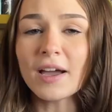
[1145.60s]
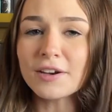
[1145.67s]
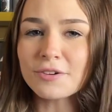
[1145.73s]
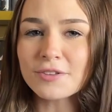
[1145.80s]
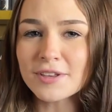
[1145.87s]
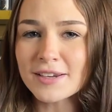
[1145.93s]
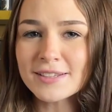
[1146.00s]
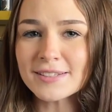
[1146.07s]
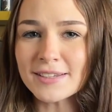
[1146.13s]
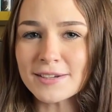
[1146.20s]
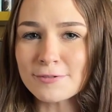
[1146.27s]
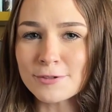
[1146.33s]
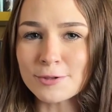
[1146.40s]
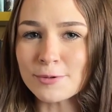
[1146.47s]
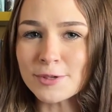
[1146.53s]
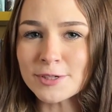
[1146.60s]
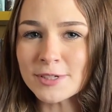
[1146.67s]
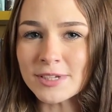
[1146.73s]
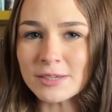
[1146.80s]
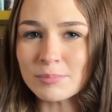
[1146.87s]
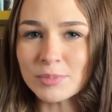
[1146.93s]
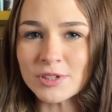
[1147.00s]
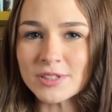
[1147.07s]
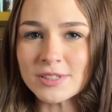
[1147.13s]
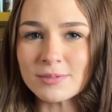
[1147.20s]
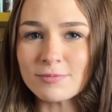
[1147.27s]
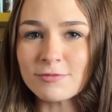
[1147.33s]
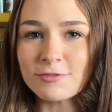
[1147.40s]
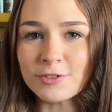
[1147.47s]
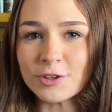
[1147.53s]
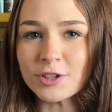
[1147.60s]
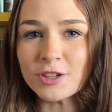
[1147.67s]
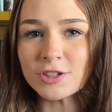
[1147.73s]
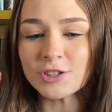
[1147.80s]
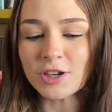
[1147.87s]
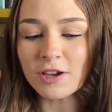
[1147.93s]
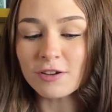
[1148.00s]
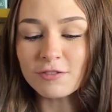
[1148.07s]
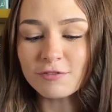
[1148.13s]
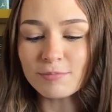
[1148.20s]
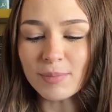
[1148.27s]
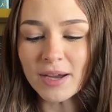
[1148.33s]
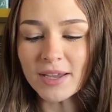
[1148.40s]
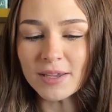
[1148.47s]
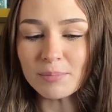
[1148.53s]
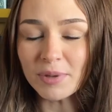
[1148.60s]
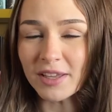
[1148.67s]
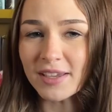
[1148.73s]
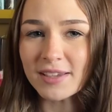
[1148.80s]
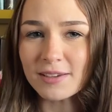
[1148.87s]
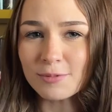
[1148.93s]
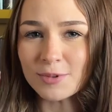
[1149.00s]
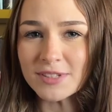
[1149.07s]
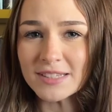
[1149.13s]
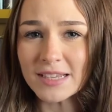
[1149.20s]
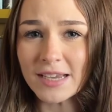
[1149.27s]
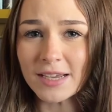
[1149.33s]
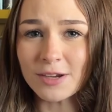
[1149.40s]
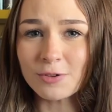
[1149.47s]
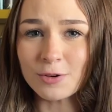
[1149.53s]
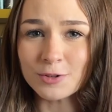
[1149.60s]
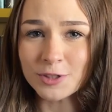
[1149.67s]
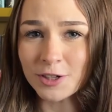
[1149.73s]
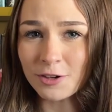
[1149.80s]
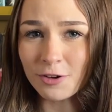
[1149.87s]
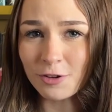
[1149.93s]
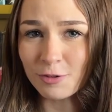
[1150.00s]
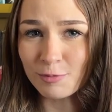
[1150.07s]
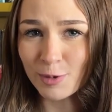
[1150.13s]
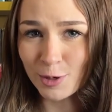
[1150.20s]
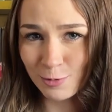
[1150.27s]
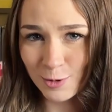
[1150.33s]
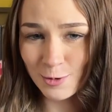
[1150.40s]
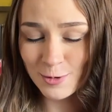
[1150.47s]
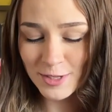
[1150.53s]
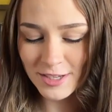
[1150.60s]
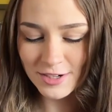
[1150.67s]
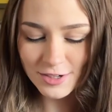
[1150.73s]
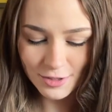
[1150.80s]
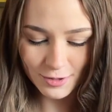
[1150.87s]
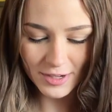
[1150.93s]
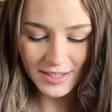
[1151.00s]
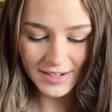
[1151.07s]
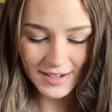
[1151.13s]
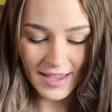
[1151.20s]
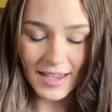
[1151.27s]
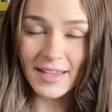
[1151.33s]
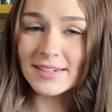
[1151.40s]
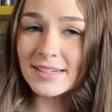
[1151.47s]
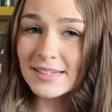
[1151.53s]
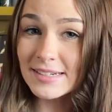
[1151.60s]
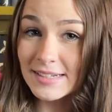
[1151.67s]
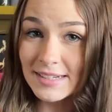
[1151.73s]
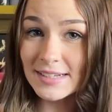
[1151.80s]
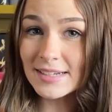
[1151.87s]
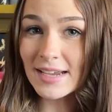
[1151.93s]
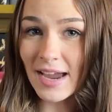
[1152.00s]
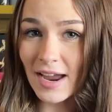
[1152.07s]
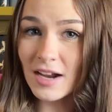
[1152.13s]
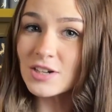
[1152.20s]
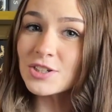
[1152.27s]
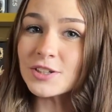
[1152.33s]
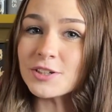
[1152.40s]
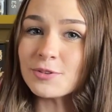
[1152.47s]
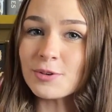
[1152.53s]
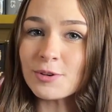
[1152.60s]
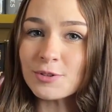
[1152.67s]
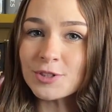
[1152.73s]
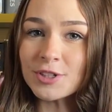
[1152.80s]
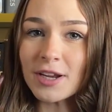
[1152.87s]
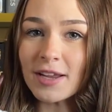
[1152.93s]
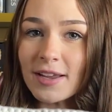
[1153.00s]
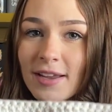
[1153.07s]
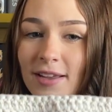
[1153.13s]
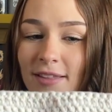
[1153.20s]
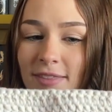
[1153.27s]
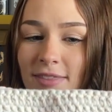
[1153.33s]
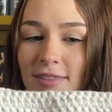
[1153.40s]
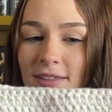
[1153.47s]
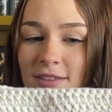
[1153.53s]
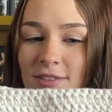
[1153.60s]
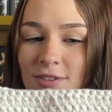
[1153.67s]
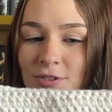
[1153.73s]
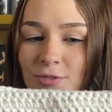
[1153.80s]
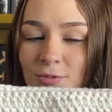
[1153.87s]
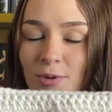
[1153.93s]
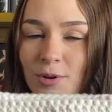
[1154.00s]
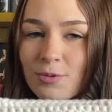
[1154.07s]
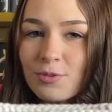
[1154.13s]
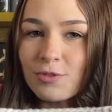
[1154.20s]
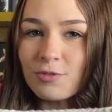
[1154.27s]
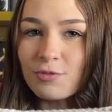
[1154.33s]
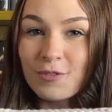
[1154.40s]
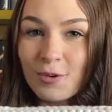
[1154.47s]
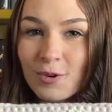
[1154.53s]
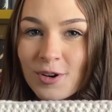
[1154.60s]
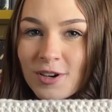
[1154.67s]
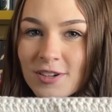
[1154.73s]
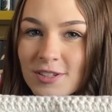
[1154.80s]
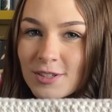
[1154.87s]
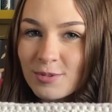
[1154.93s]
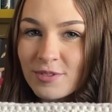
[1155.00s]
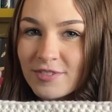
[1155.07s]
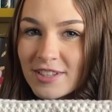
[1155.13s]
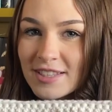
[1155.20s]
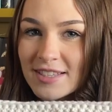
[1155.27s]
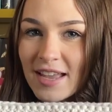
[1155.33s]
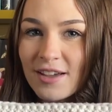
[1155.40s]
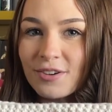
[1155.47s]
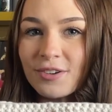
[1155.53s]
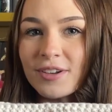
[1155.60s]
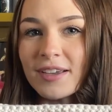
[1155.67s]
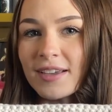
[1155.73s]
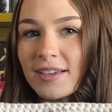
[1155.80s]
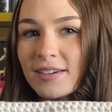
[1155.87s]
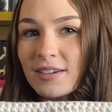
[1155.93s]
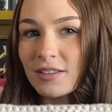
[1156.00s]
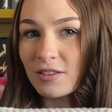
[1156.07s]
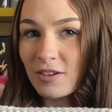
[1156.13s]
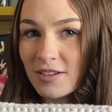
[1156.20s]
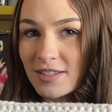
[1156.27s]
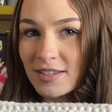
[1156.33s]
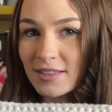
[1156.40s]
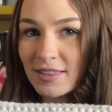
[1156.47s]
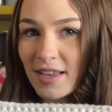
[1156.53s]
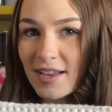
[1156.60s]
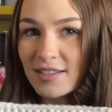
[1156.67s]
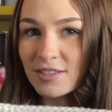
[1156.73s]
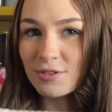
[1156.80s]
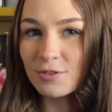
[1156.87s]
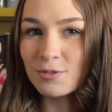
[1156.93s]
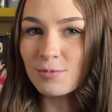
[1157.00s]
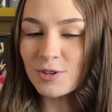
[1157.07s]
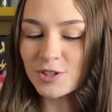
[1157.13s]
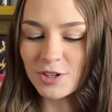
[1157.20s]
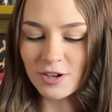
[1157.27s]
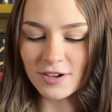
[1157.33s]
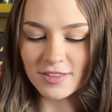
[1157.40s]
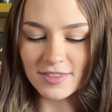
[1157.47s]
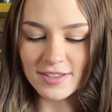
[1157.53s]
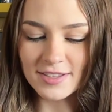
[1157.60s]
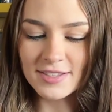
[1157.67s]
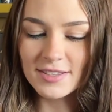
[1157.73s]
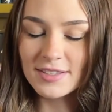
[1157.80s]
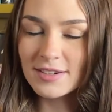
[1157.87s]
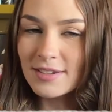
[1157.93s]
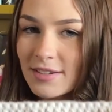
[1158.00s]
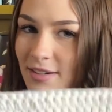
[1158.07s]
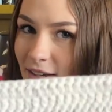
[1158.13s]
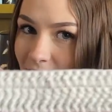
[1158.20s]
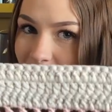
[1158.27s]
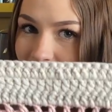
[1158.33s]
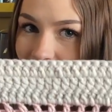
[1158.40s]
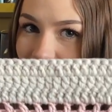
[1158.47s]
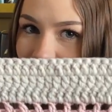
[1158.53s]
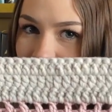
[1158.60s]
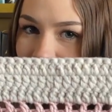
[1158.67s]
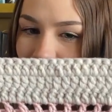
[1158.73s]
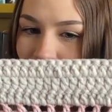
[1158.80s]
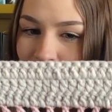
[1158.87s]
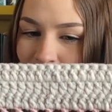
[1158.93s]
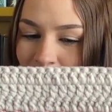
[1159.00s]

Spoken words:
know that I said I was going to input some footage of my blanket once I crocheted all of my rows into it, and I did actually crochet these 2 rows for Swift and Saddled and Lost and Lassoed, which are in this fan color.